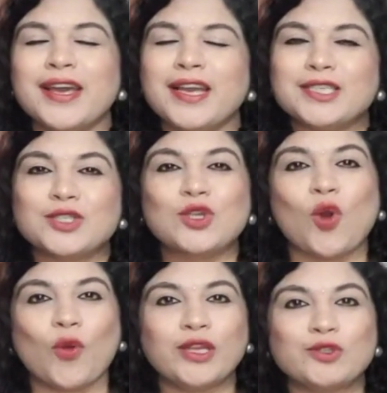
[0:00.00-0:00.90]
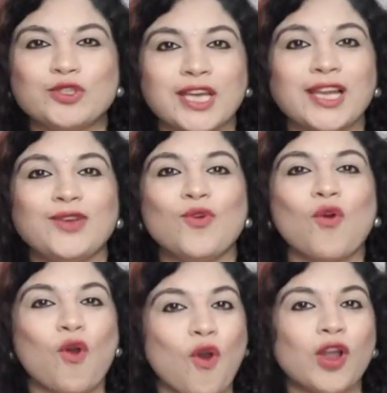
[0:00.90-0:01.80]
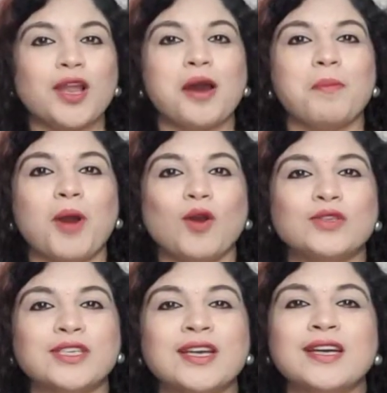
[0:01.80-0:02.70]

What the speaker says: is going to tell you all about